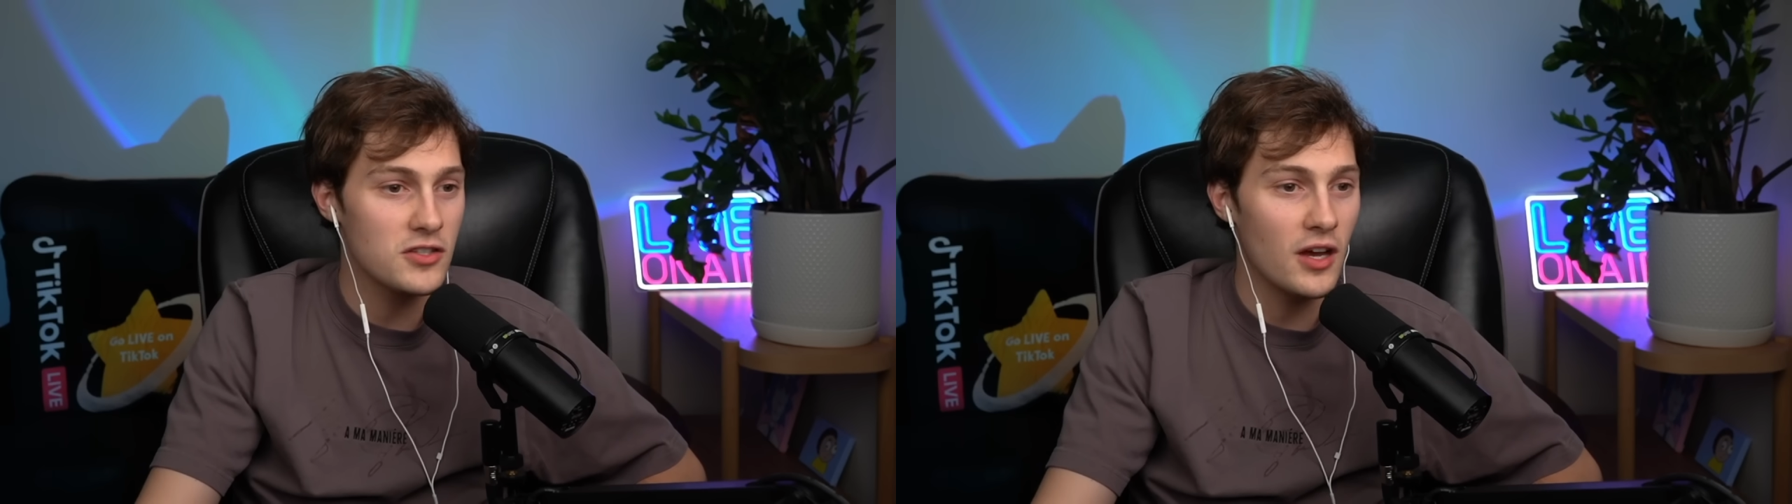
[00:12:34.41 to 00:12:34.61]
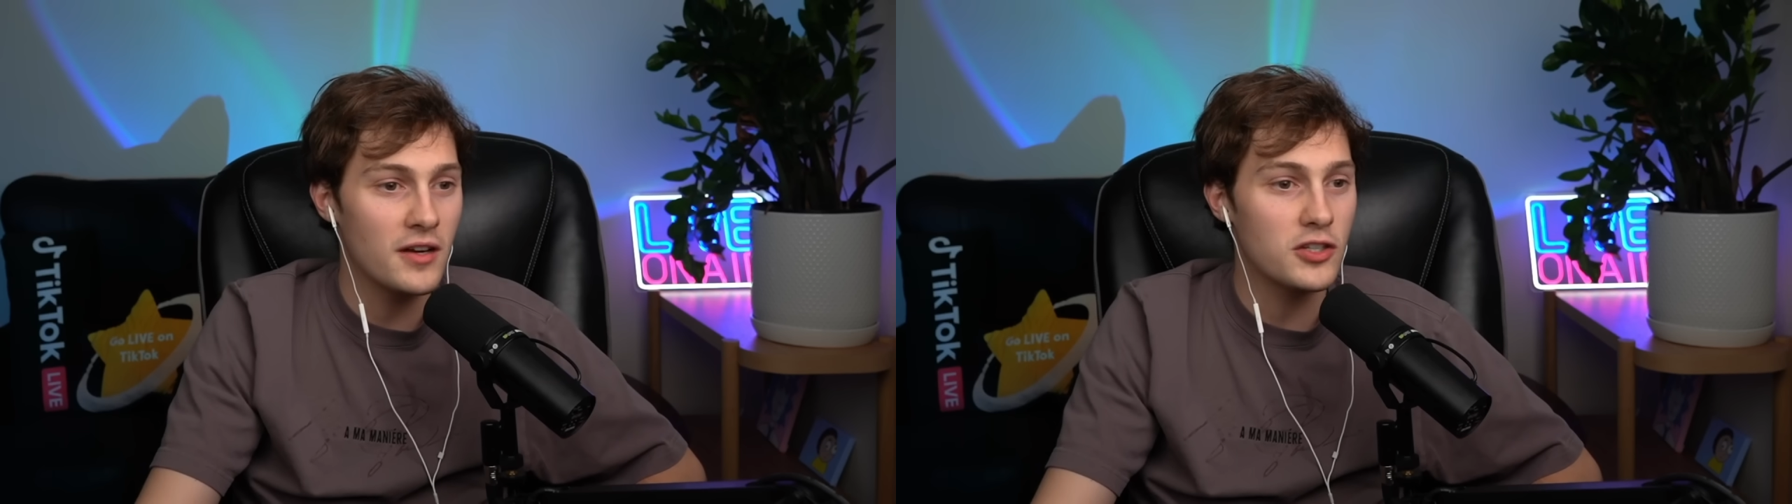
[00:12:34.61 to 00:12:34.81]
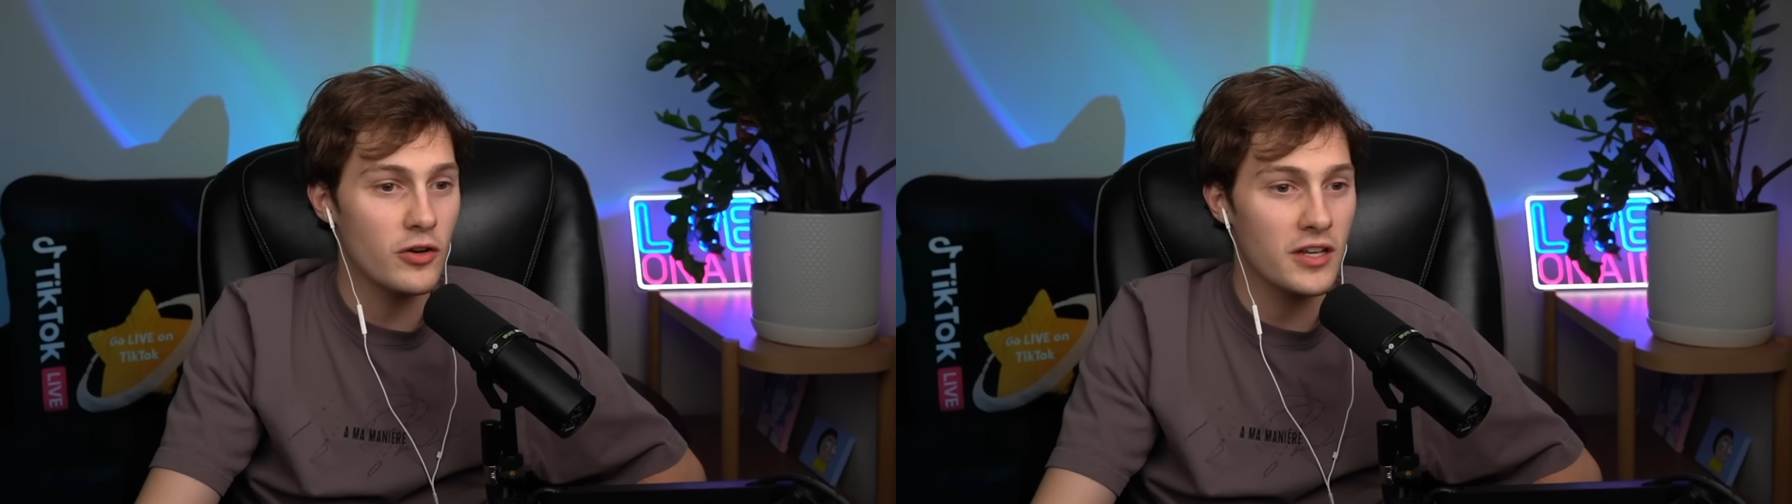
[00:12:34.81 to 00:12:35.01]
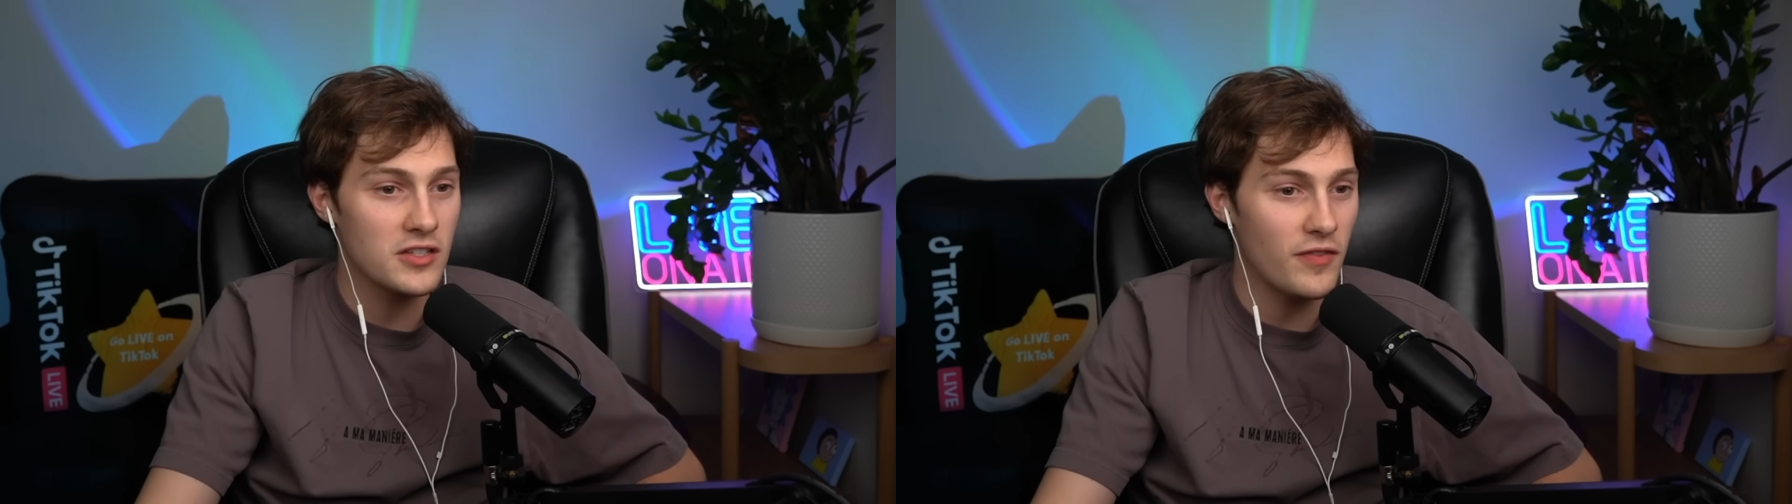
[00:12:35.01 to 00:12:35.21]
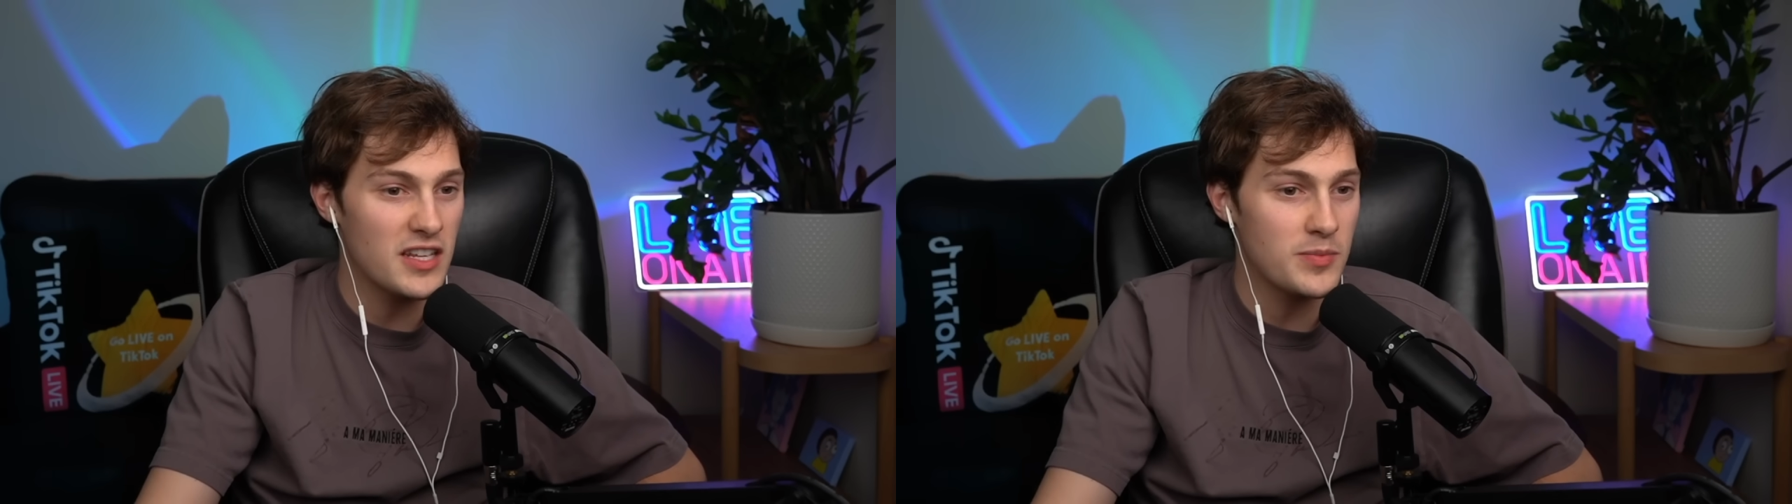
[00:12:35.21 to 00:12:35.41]
done during his
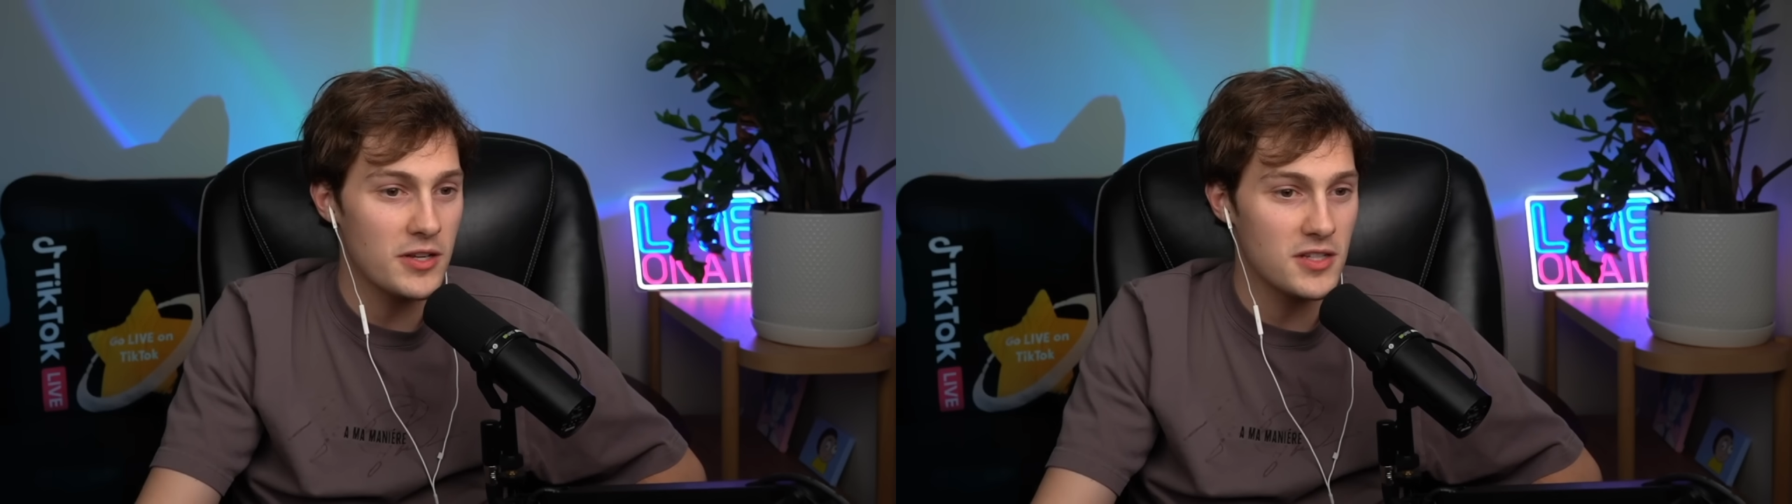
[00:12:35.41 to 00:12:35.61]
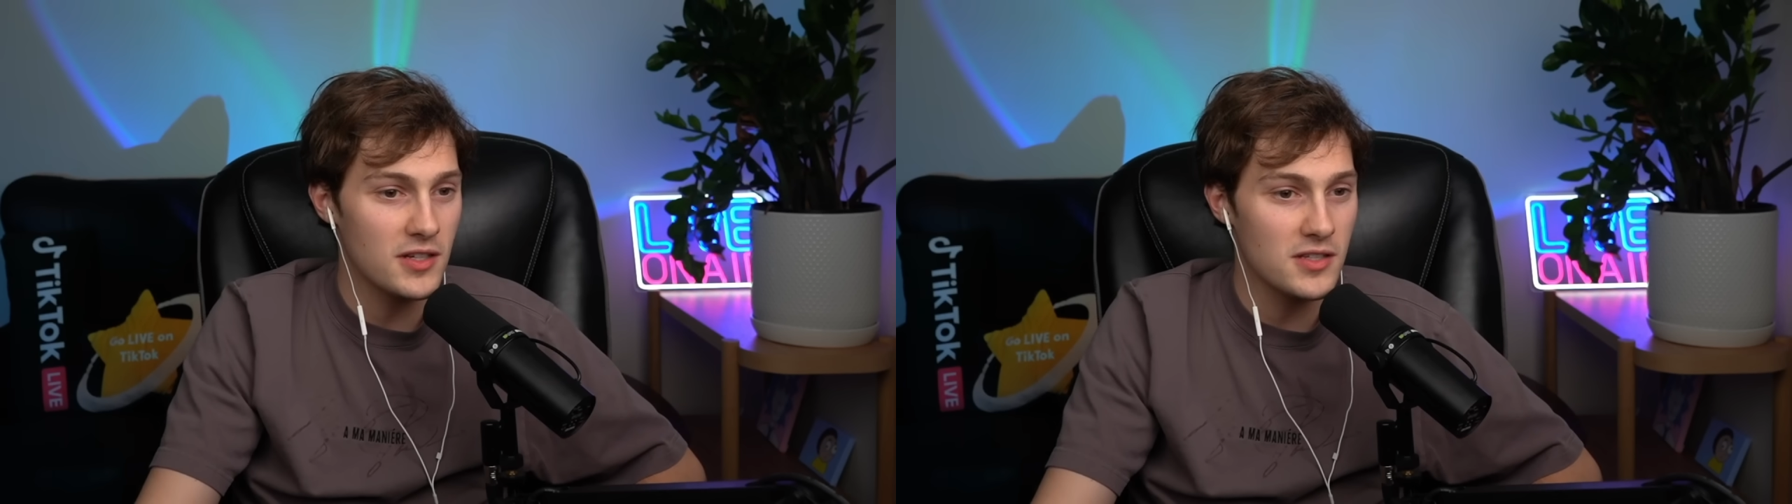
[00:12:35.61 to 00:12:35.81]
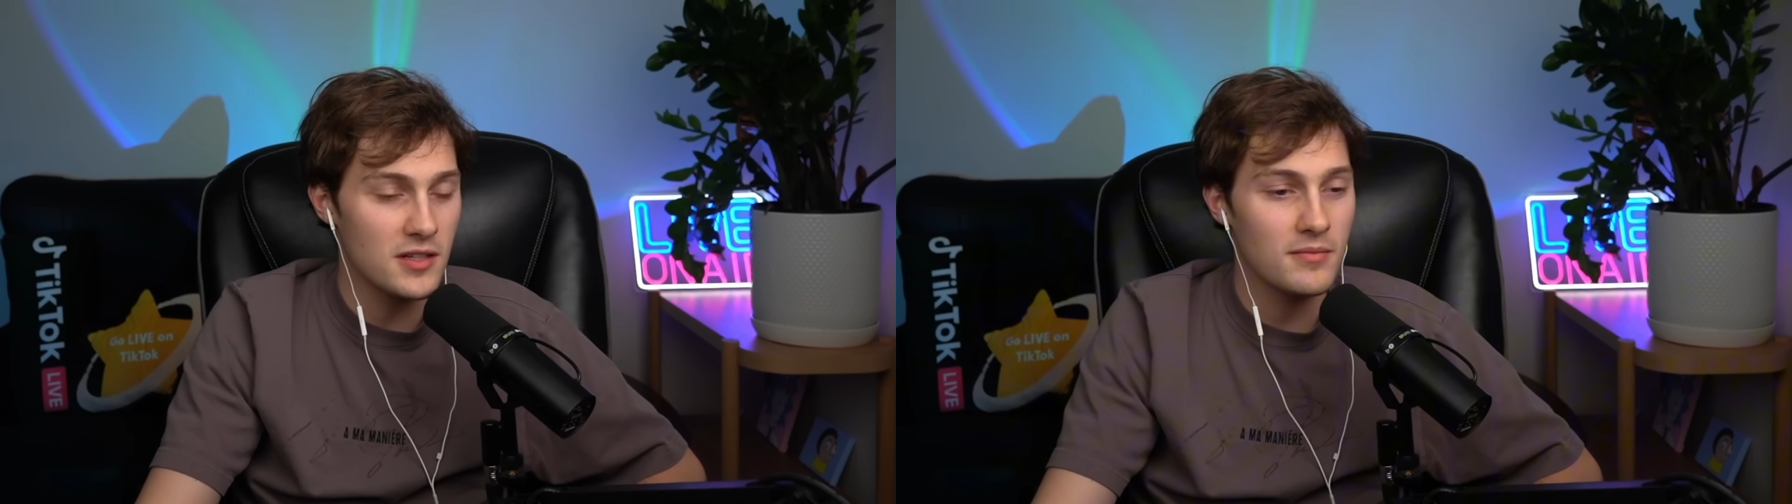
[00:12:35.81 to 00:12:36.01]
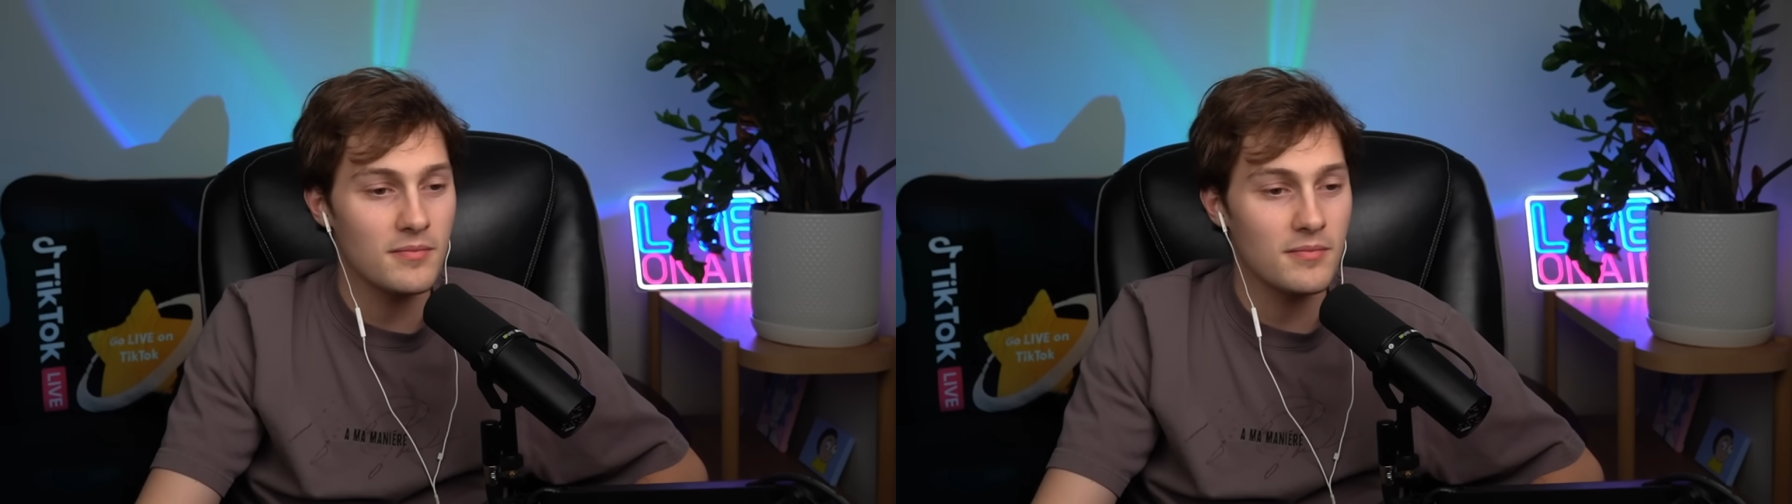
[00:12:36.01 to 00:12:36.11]
vice presidency?